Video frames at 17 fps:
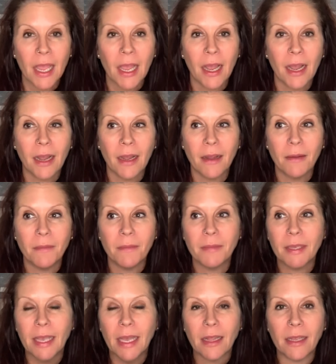
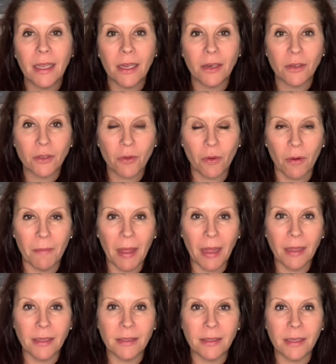
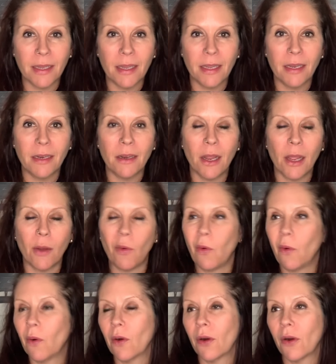Kelly_Mallinson,
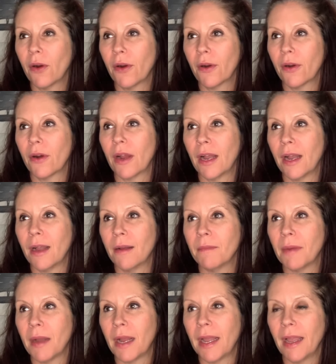or
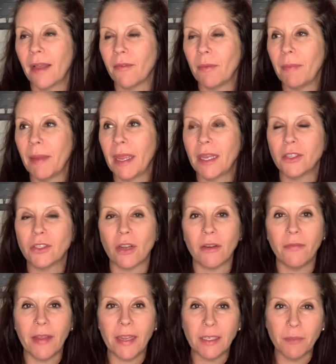I have a page on
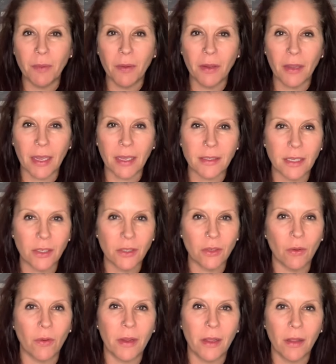Facebook,
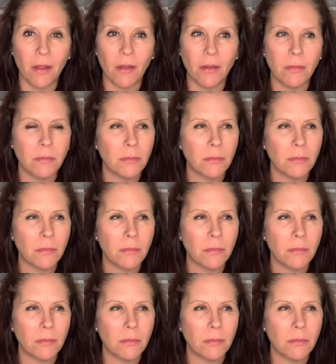Essential Oil,